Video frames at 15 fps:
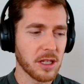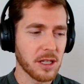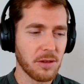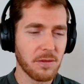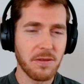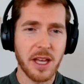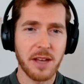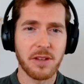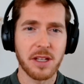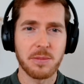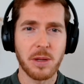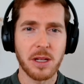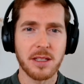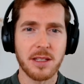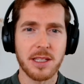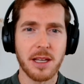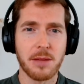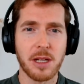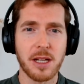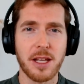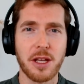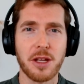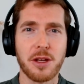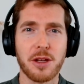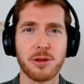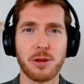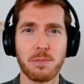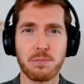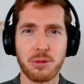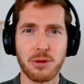of life expectancy. I mean,
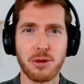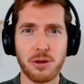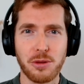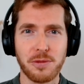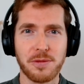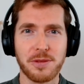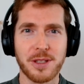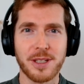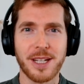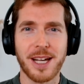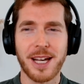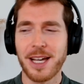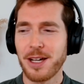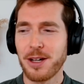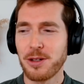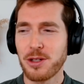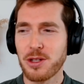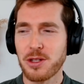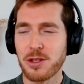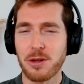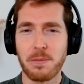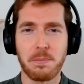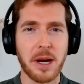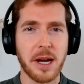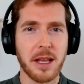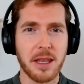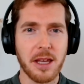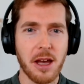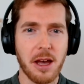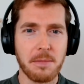the proofs are just
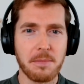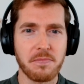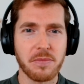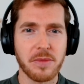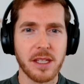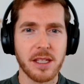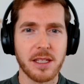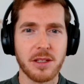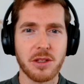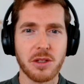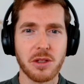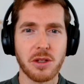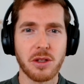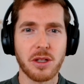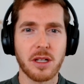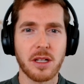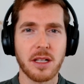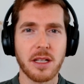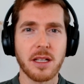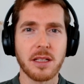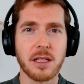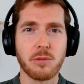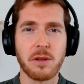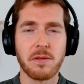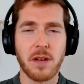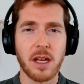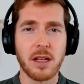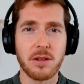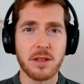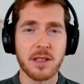piling up. So clearly, we've
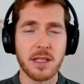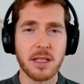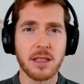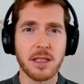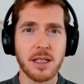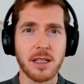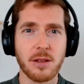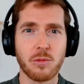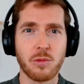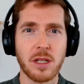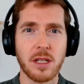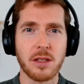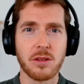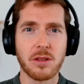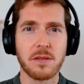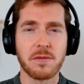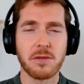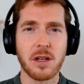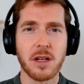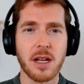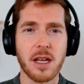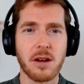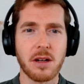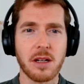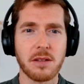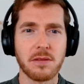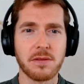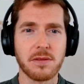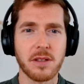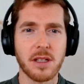hit a ceiling. We need a different
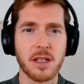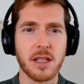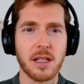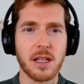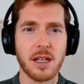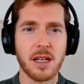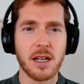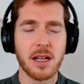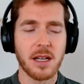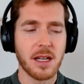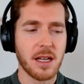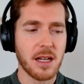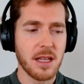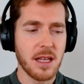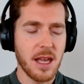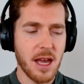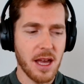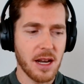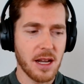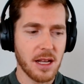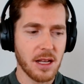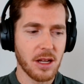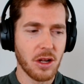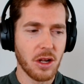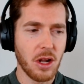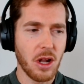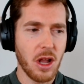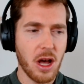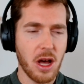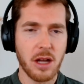narrative. And yet,
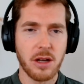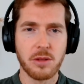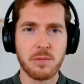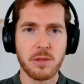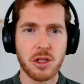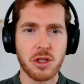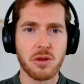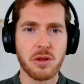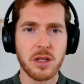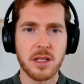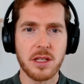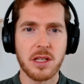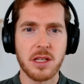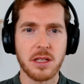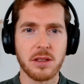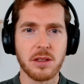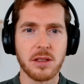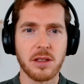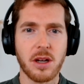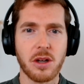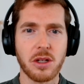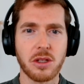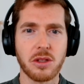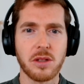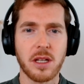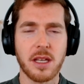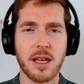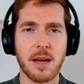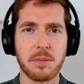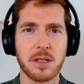the majority still argue that
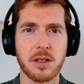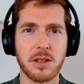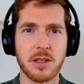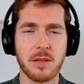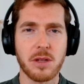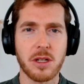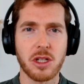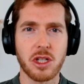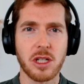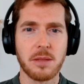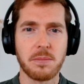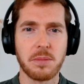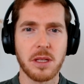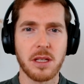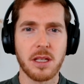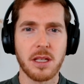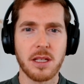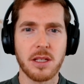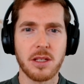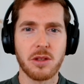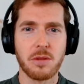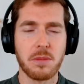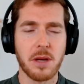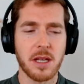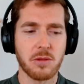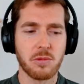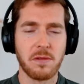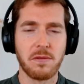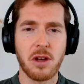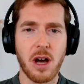capitalism and GDP is the best
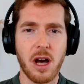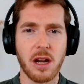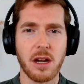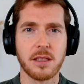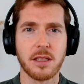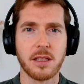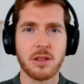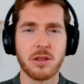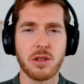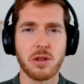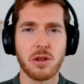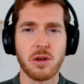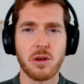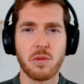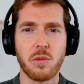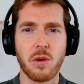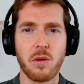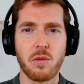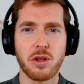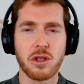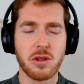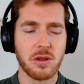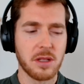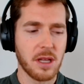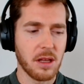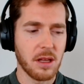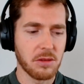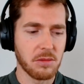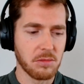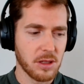we've got. So, what would you tell
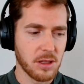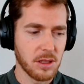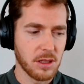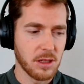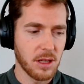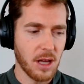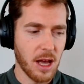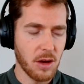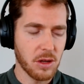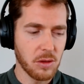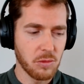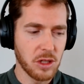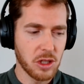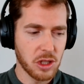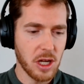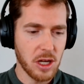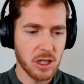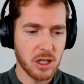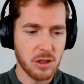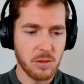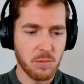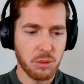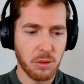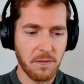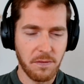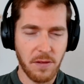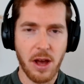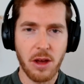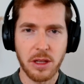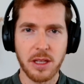them? How can we change
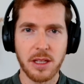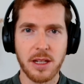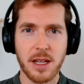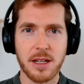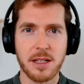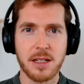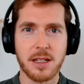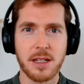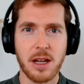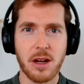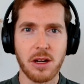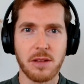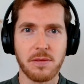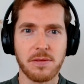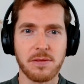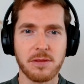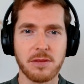profoundly that narrative?